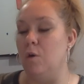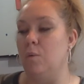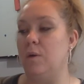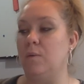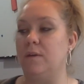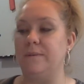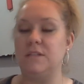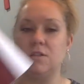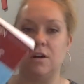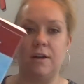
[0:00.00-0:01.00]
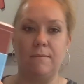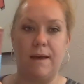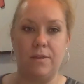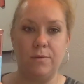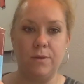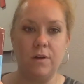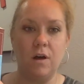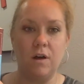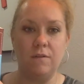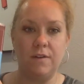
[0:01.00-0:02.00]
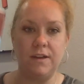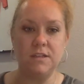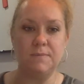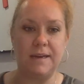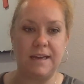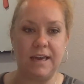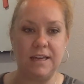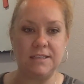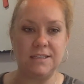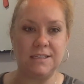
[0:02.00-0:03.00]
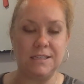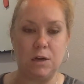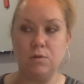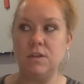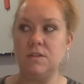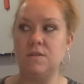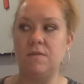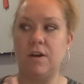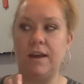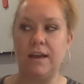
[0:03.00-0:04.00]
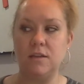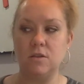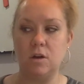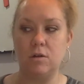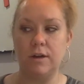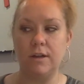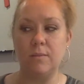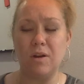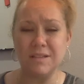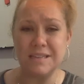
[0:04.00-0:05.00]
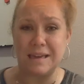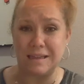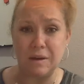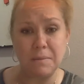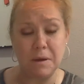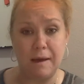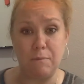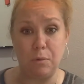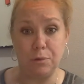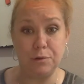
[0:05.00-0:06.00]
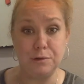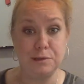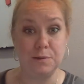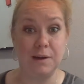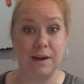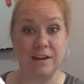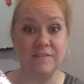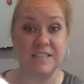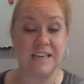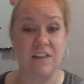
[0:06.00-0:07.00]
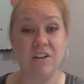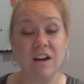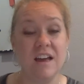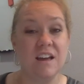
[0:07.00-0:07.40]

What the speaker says: We will be starting Math with Confidence by Kate Snow. This is a very hands-on curriculum. Honestly, I think I'm going to have both girls do it kind of together.